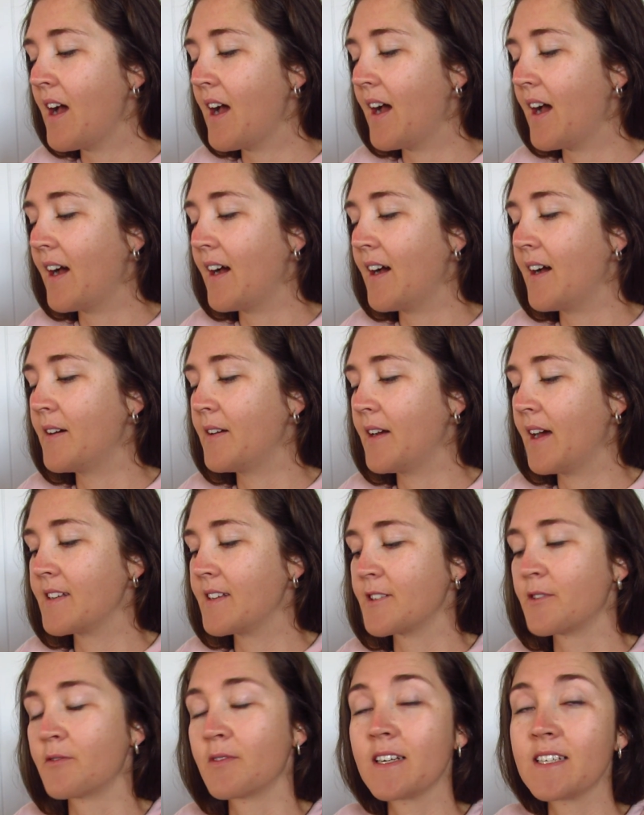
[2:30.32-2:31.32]
It
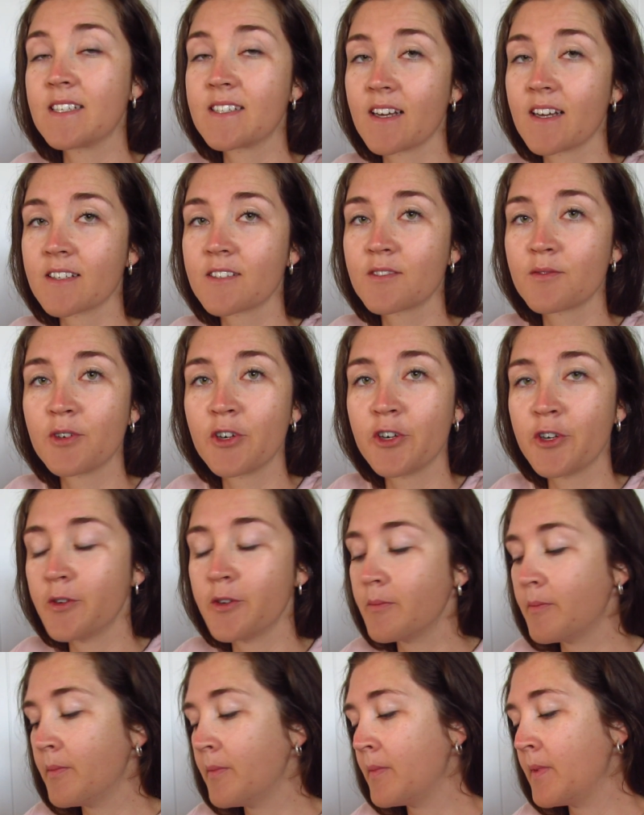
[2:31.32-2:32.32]
has a resus
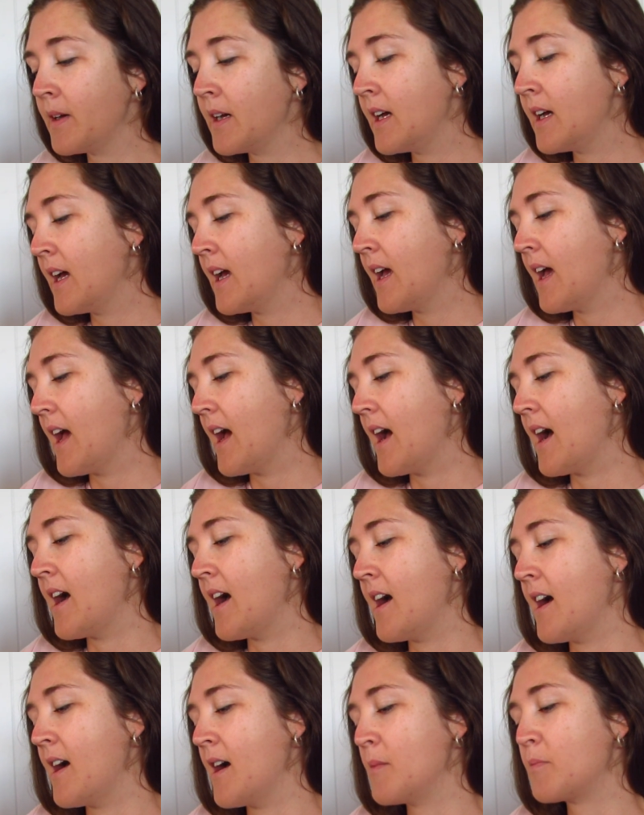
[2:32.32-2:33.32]
room,
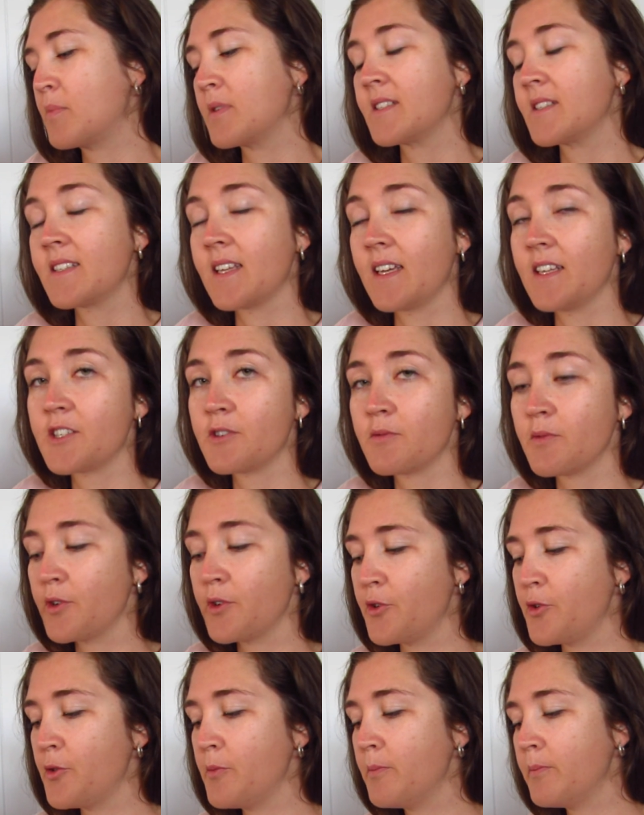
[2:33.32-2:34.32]
a procedure
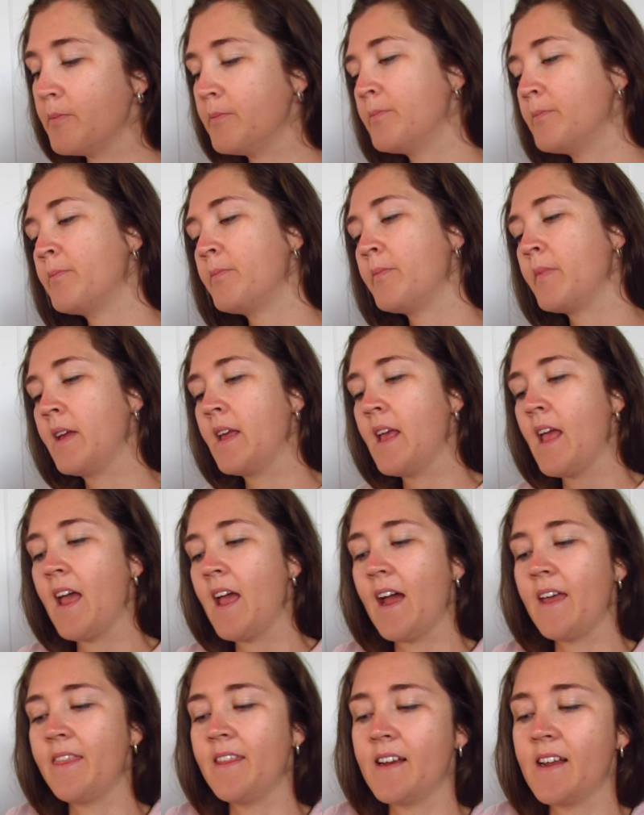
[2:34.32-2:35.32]
room,
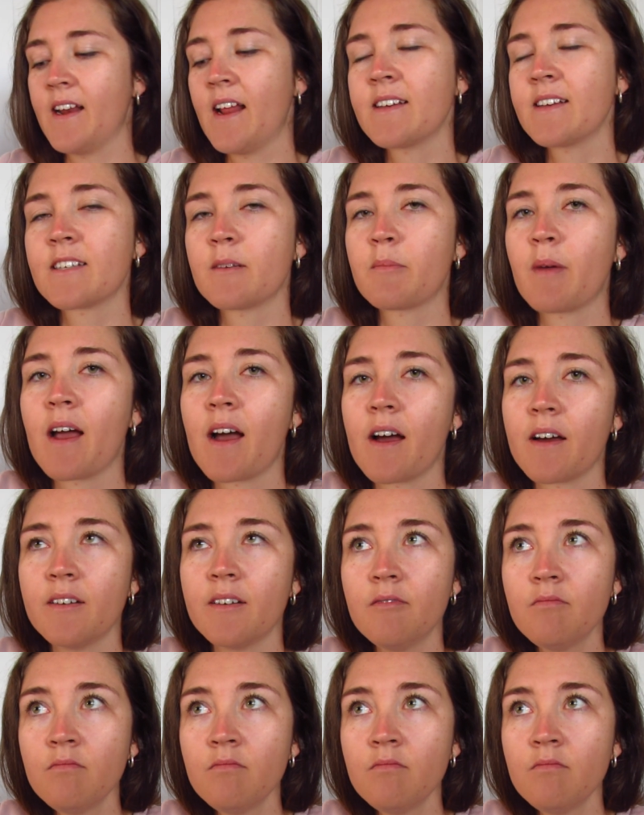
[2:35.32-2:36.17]
and then it has about